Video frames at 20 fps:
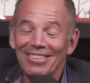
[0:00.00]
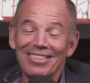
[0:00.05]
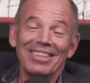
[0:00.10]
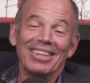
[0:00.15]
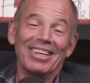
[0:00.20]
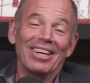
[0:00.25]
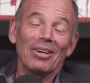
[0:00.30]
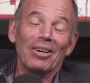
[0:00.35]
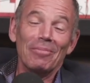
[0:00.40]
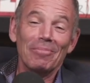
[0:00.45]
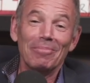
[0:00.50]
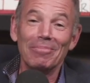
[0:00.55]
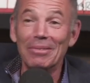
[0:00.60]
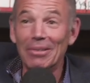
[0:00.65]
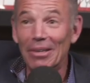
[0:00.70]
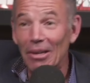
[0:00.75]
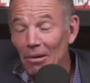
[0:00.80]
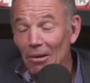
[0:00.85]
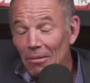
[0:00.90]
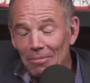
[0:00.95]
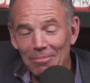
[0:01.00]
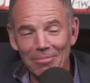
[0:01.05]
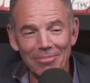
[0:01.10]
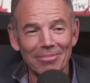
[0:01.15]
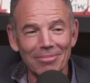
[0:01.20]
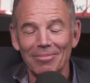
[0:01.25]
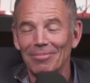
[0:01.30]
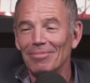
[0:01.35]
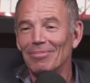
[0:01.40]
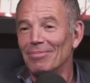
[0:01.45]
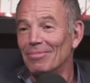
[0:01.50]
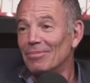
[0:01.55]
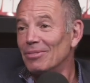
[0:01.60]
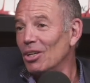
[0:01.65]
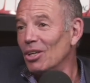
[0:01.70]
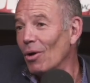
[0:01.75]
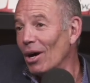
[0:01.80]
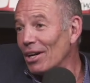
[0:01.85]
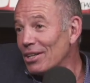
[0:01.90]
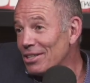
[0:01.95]
You know, nothing. No. They
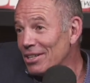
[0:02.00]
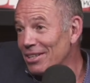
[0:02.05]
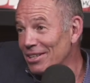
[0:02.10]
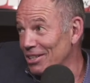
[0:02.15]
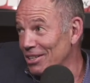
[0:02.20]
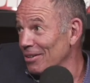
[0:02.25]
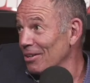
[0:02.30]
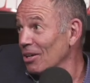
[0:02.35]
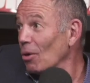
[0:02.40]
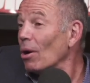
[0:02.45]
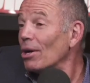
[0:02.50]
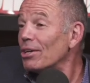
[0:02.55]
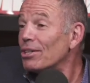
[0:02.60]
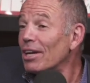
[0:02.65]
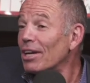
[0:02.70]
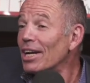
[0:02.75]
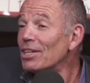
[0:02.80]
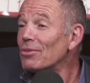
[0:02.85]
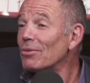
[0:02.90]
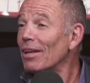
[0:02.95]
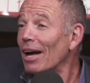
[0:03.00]
just want, give you a thank you. You want change with